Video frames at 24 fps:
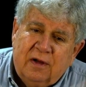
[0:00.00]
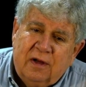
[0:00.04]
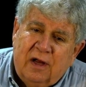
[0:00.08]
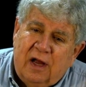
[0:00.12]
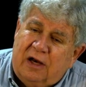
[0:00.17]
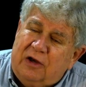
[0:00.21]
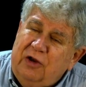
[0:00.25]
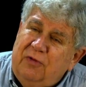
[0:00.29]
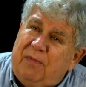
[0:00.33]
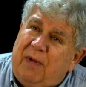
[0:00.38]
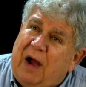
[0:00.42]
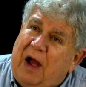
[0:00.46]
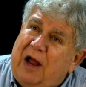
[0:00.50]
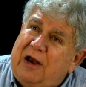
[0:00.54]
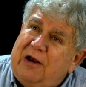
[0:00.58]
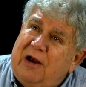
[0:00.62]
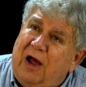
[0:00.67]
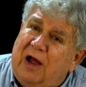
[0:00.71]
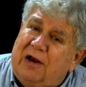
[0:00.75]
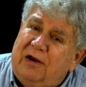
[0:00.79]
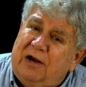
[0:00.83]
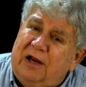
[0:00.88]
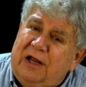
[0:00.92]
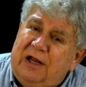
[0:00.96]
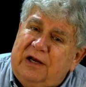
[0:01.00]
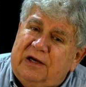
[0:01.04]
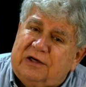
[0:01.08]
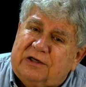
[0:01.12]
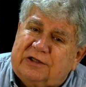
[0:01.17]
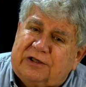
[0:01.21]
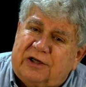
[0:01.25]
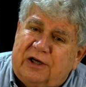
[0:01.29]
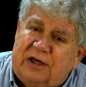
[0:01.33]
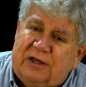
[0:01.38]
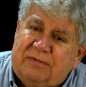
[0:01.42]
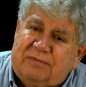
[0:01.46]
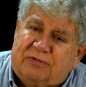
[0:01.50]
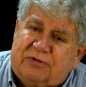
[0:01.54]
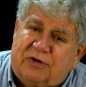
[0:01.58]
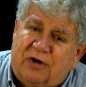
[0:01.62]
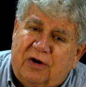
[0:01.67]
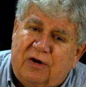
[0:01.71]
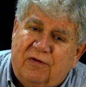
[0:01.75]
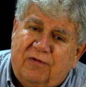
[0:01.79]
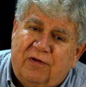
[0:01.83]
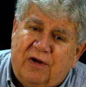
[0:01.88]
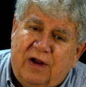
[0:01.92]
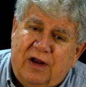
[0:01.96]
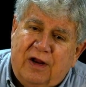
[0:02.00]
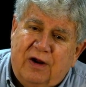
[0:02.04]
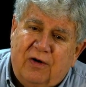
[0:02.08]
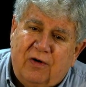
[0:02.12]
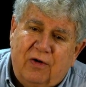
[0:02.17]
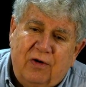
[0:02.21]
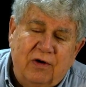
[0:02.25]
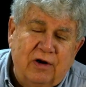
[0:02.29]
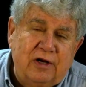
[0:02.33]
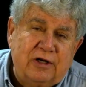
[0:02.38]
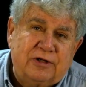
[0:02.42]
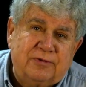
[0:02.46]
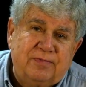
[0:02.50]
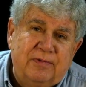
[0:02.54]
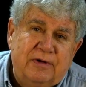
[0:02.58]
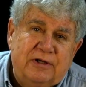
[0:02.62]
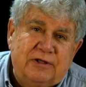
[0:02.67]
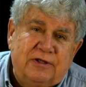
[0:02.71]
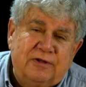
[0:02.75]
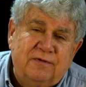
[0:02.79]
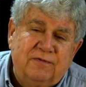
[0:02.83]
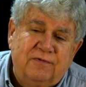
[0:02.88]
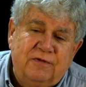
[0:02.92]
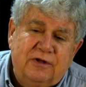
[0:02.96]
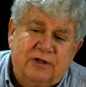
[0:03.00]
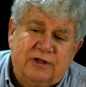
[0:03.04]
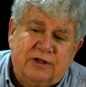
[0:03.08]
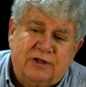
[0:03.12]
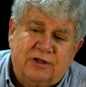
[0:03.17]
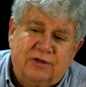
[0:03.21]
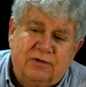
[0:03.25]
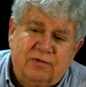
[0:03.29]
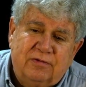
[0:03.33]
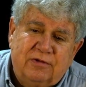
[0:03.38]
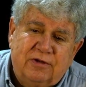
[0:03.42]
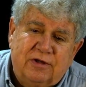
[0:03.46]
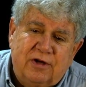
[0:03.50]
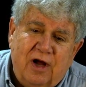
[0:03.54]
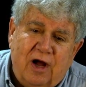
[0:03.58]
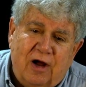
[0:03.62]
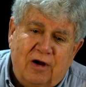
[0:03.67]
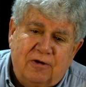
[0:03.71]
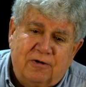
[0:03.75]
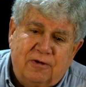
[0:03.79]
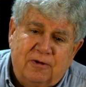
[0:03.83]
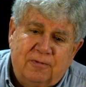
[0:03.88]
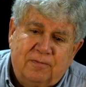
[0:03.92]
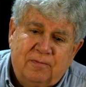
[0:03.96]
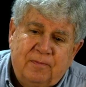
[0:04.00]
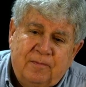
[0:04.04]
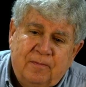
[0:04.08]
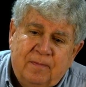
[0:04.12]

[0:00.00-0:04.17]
And you might not need a sleep survey or an expensive visit to a doctor.